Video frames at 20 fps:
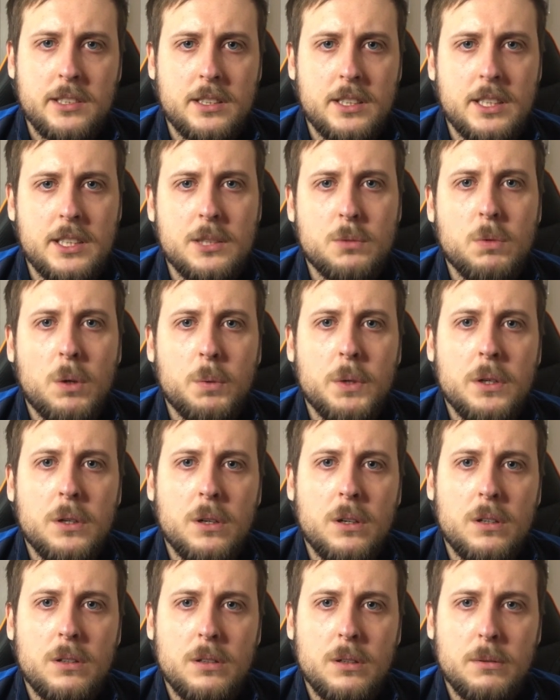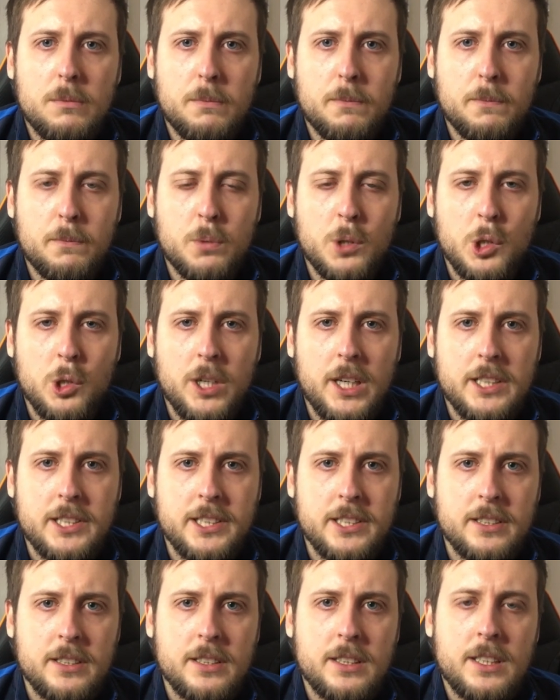is what we call
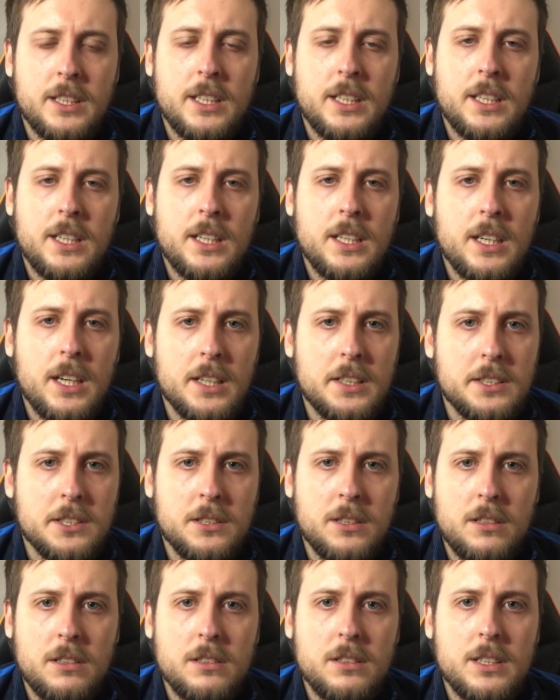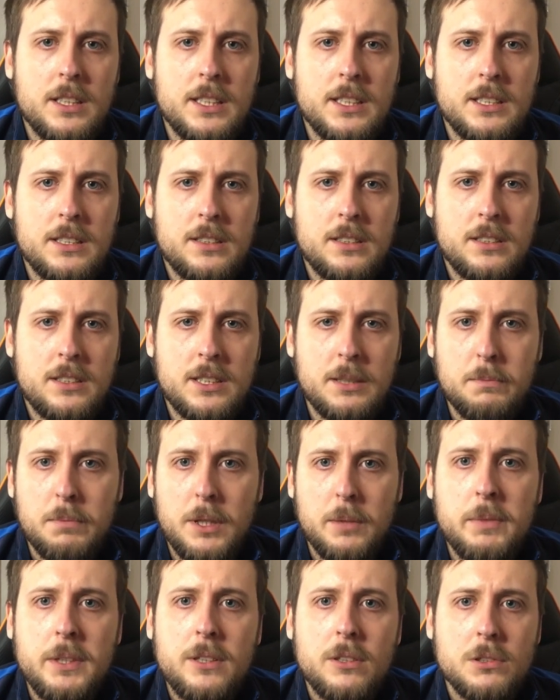progression, and it's called this simply
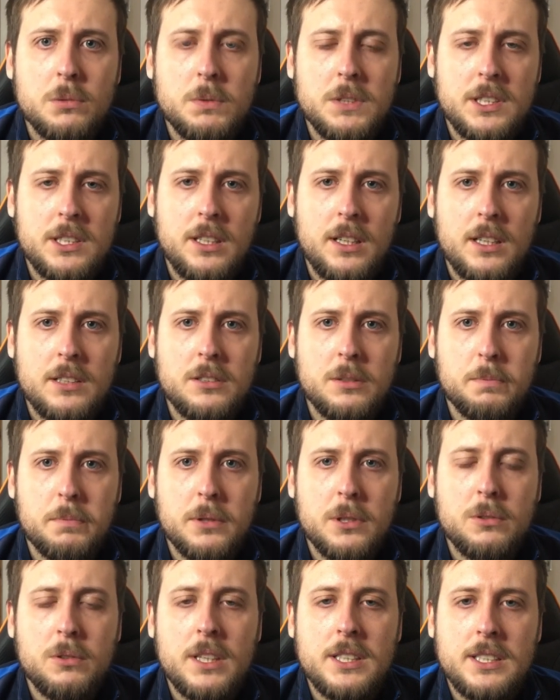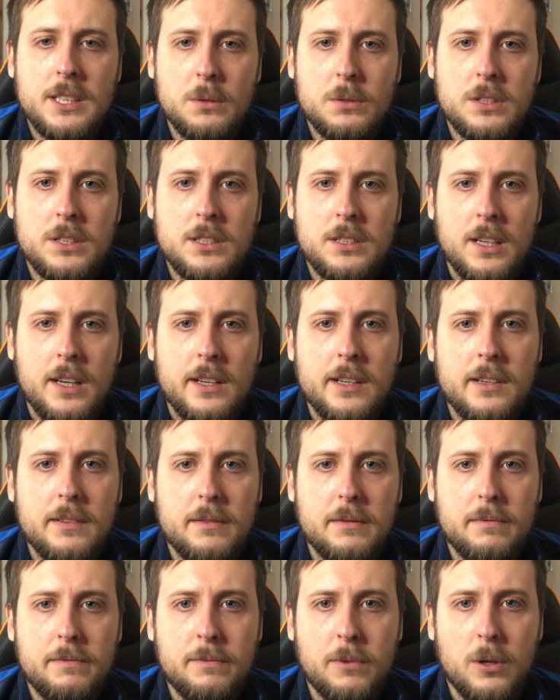because we start to progress our attack
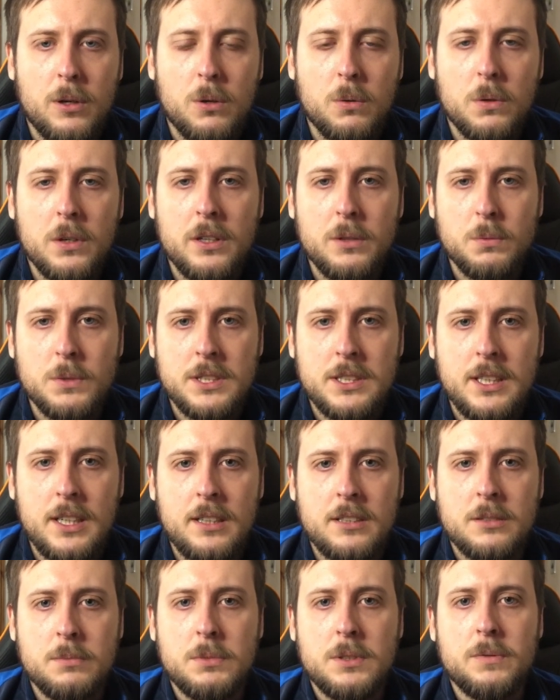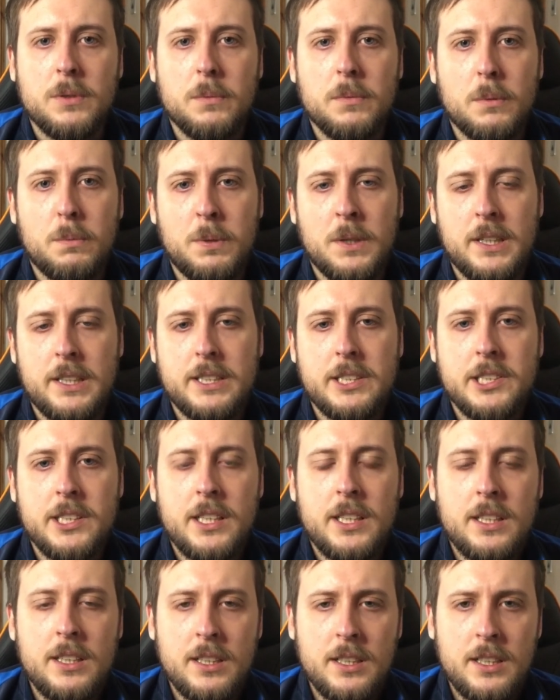forward, we start to move up the pitch.
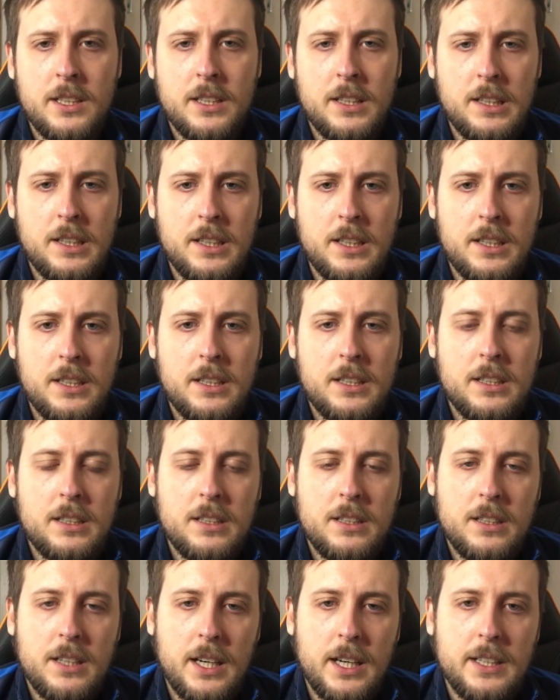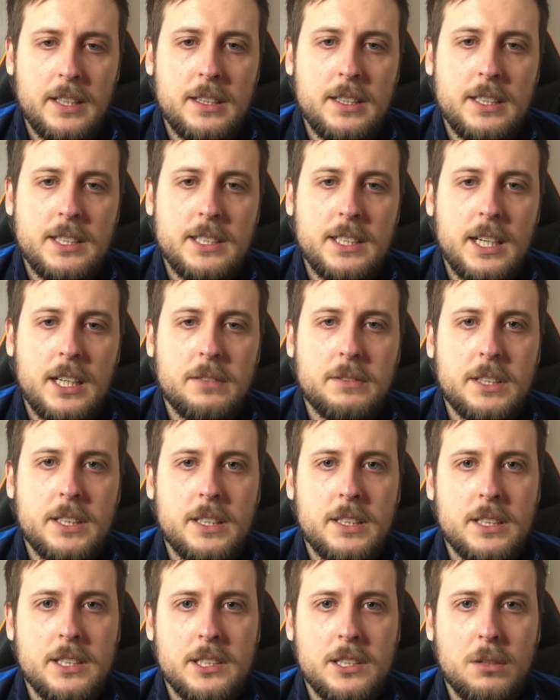And in this area,
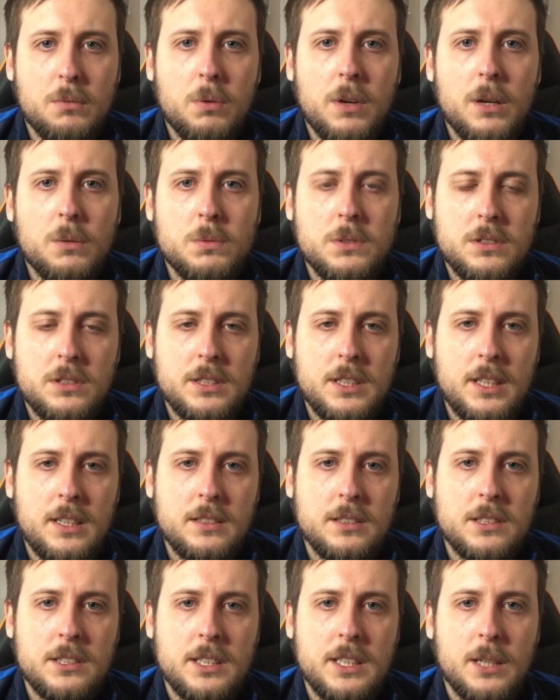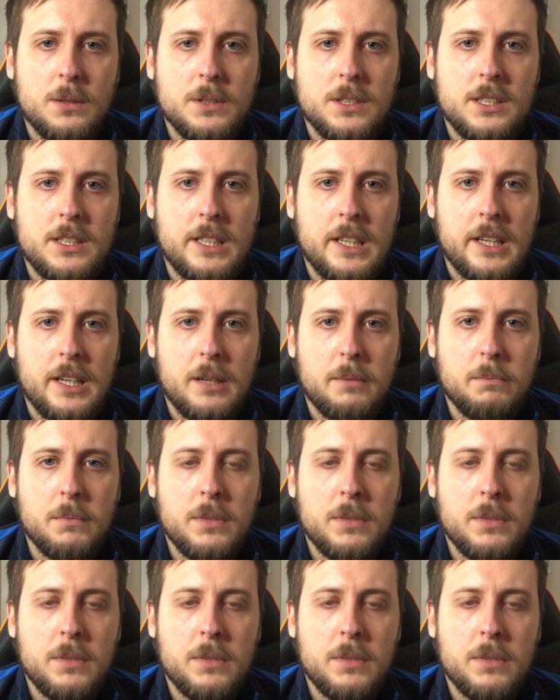this is where we'll start to see our team